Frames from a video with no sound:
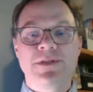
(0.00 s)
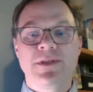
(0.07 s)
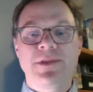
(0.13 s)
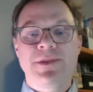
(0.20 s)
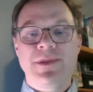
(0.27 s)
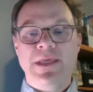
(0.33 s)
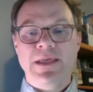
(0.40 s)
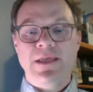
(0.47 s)

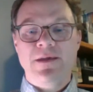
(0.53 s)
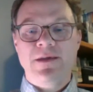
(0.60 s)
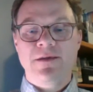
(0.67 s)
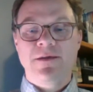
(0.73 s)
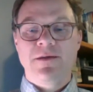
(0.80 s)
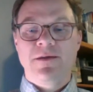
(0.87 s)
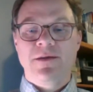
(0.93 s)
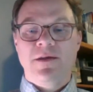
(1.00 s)
think
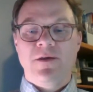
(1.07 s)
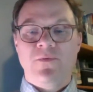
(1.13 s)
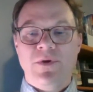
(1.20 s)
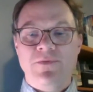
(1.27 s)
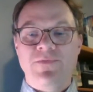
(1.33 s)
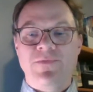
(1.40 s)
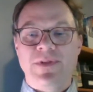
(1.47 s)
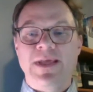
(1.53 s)

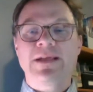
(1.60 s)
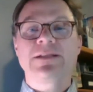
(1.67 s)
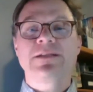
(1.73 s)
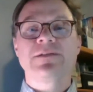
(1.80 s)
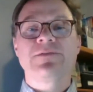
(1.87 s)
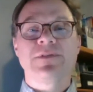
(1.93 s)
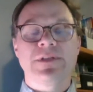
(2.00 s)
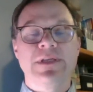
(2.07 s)

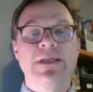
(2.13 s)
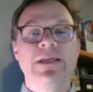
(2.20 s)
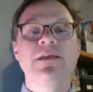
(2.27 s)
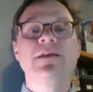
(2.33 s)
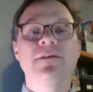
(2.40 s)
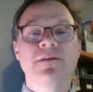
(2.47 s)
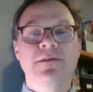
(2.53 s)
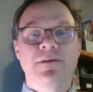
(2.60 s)
reflectively,